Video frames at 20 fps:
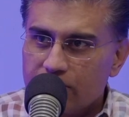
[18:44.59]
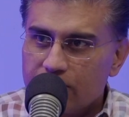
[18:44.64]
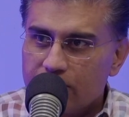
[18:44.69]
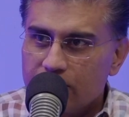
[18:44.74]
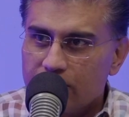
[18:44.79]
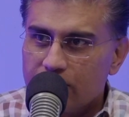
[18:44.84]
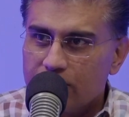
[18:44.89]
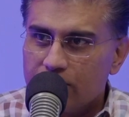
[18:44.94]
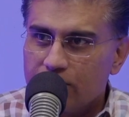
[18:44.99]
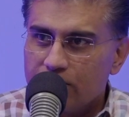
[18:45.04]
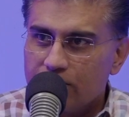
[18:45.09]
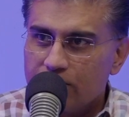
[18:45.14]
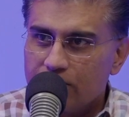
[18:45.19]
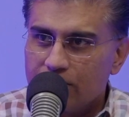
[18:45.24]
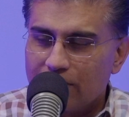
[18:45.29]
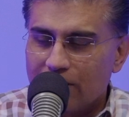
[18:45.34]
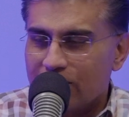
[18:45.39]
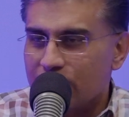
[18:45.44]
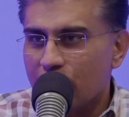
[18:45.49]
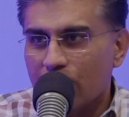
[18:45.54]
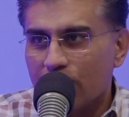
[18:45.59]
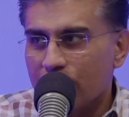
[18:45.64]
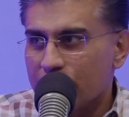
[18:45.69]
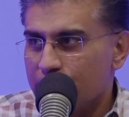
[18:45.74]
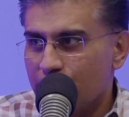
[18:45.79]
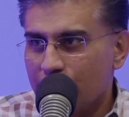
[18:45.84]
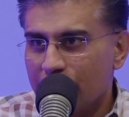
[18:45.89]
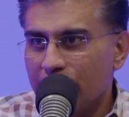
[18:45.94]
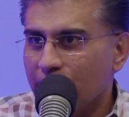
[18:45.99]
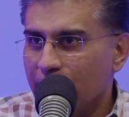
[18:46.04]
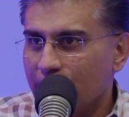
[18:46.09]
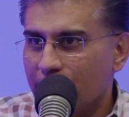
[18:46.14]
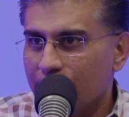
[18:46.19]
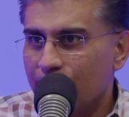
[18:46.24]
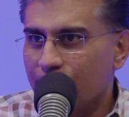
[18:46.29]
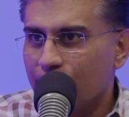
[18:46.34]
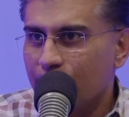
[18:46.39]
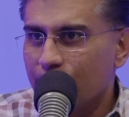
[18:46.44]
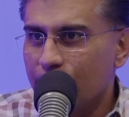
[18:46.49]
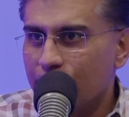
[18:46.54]
yeah. Mm-hmm. That's all it's bringing.
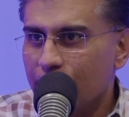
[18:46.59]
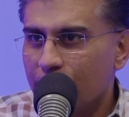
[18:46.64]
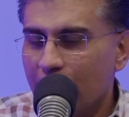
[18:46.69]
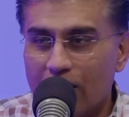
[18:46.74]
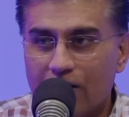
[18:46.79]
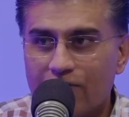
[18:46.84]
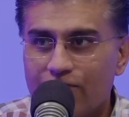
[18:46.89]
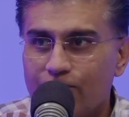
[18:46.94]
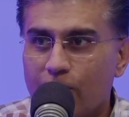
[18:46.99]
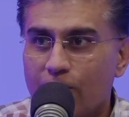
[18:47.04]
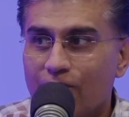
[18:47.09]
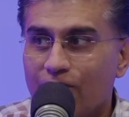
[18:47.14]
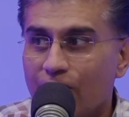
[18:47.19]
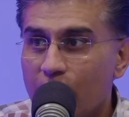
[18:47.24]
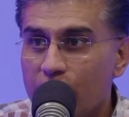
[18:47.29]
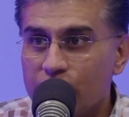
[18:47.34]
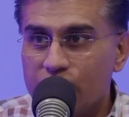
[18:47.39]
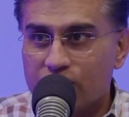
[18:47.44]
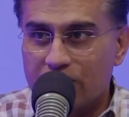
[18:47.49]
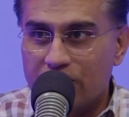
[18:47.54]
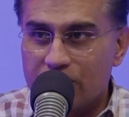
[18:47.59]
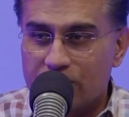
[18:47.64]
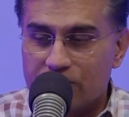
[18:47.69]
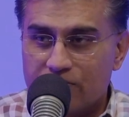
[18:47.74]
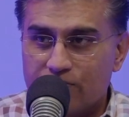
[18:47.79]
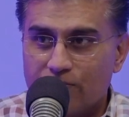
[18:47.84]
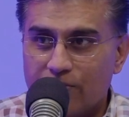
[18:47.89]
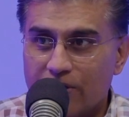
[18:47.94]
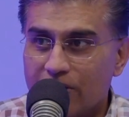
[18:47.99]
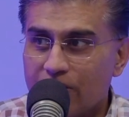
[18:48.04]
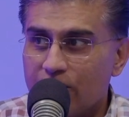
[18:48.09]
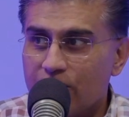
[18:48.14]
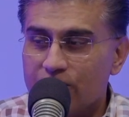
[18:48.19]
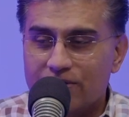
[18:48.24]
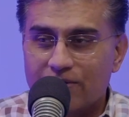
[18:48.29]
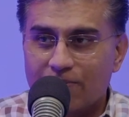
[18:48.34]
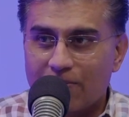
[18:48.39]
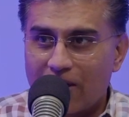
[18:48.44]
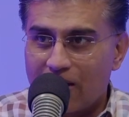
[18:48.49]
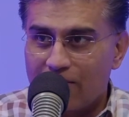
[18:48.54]
Yeah. And if perversion is bringing you
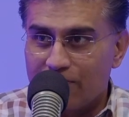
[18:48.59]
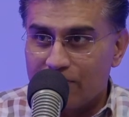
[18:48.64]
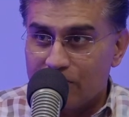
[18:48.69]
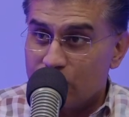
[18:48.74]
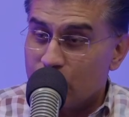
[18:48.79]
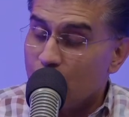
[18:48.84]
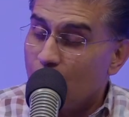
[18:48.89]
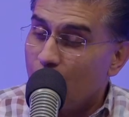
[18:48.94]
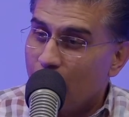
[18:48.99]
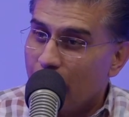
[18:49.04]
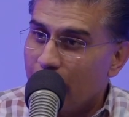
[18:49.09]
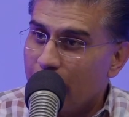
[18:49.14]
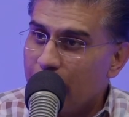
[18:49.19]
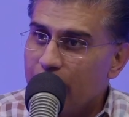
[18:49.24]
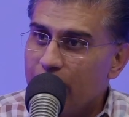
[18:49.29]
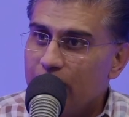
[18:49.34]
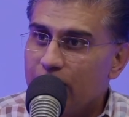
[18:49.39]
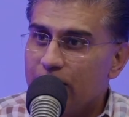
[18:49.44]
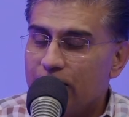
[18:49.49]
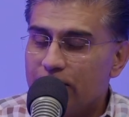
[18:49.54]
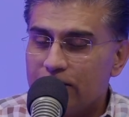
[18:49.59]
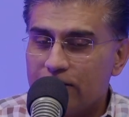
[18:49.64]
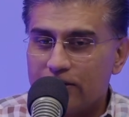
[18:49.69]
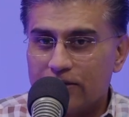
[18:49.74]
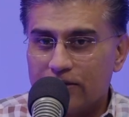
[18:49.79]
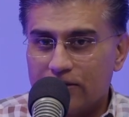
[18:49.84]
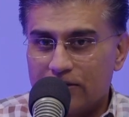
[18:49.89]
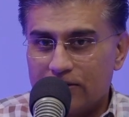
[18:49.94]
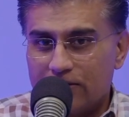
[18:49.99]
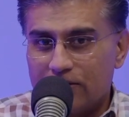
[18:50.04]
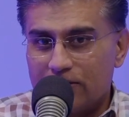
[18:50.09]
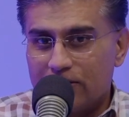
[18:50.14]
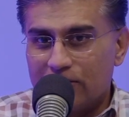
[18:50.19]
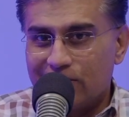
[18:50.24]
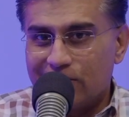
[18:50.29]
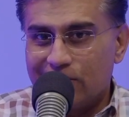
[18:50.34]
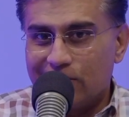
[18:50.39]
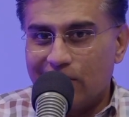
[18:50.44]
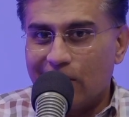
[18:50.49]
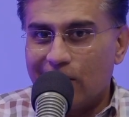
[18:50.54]
some kind of joy,
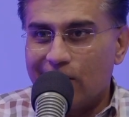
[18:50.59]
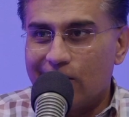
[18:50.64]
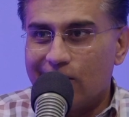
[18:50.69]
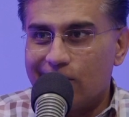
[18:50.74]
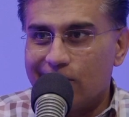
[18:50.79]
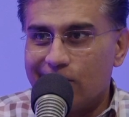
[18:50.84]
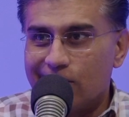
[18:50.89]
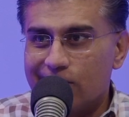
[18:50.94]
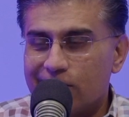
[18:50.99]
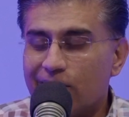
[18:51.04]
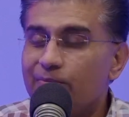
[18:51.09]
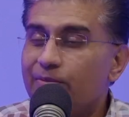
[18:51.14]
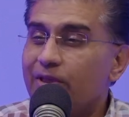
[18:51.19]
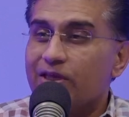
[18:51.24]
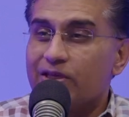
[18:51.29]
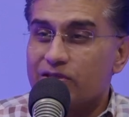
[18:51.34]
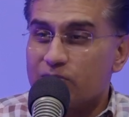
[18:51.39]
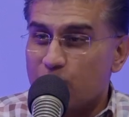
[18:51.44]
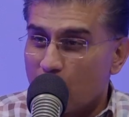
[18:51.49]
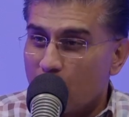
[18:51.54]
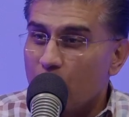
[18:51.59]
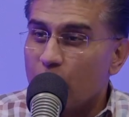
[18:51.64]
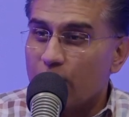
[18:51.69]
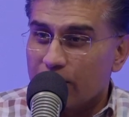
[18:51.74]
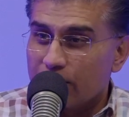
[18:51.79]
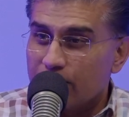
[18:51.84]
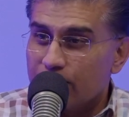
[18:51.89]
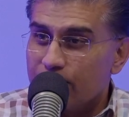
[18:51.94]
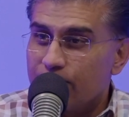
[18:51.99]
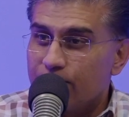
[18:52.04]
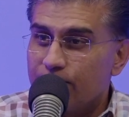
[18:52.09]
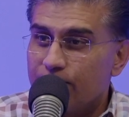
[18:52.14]
then something is broken. Mm-hmm.